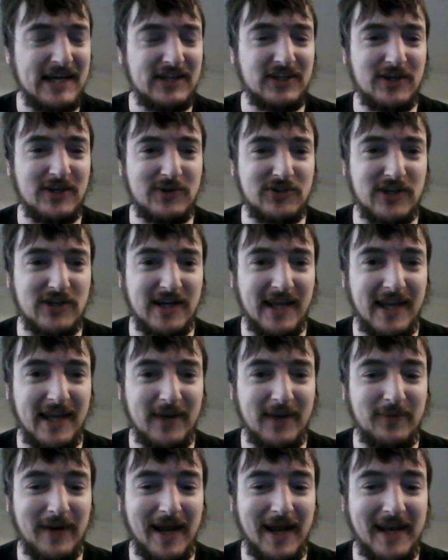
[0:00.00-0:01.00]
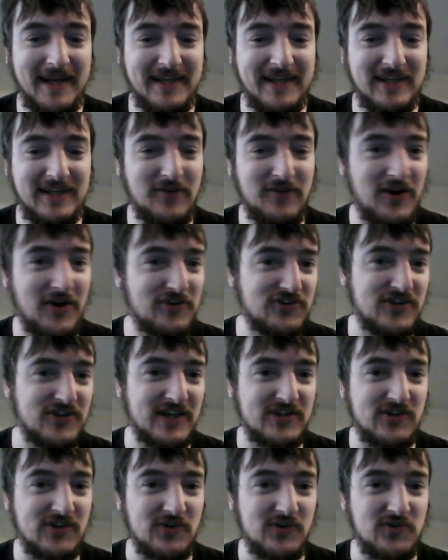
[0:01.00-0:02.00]
usually when you're on
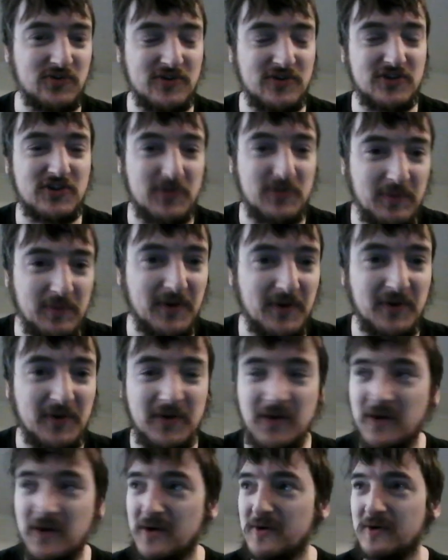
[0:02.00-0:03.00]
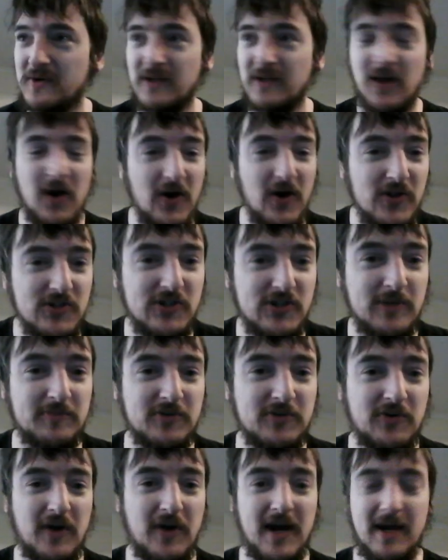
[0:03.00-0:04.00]
600, someone will
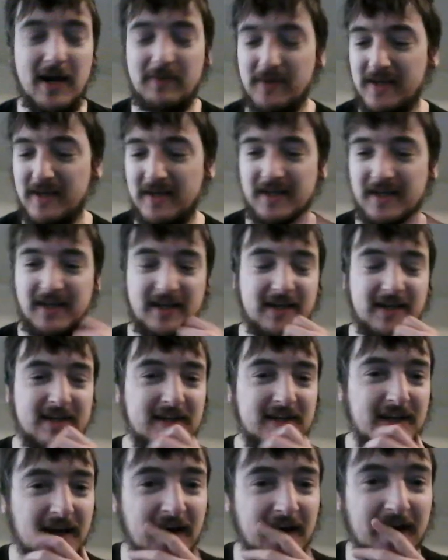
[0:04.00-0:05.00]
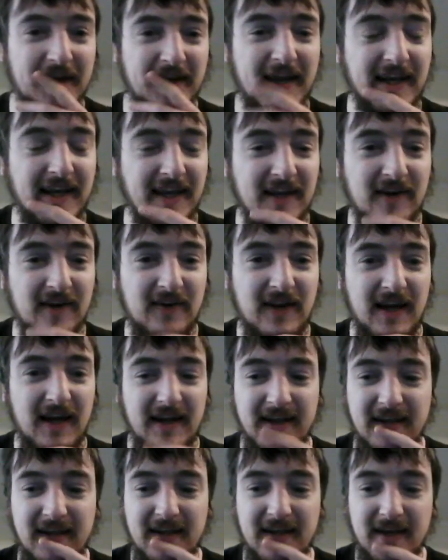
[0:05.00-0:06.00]
unsubscribe. And then you look
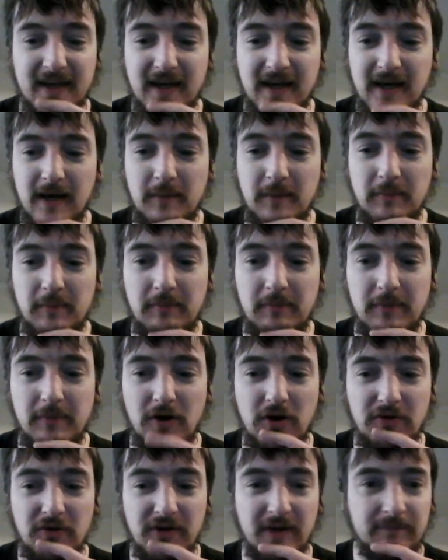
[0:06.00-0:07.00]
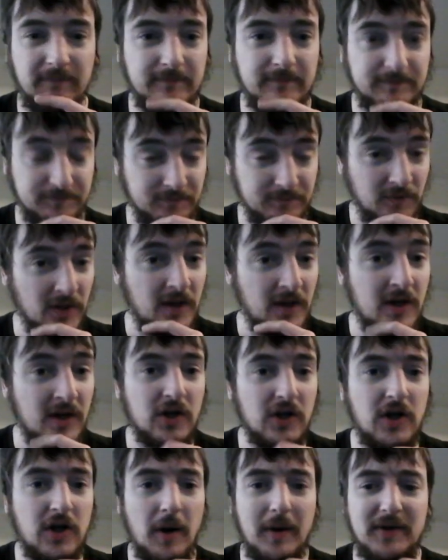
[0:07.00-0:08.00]
like a moron.
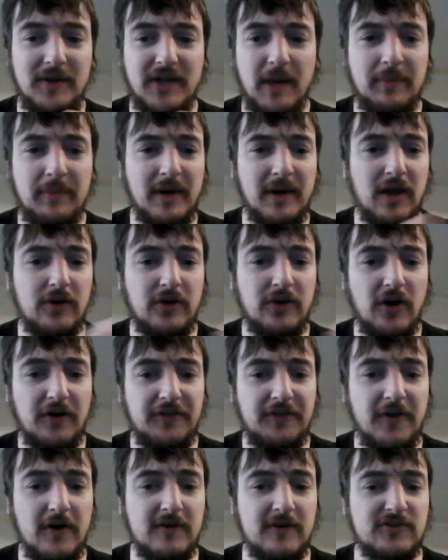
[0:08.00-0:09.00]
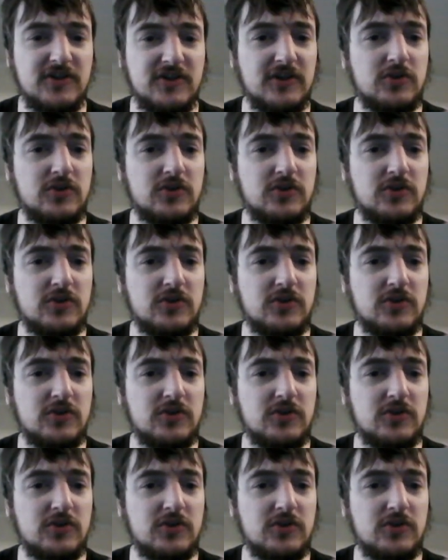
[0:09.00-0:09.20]
Comment down below your thoughts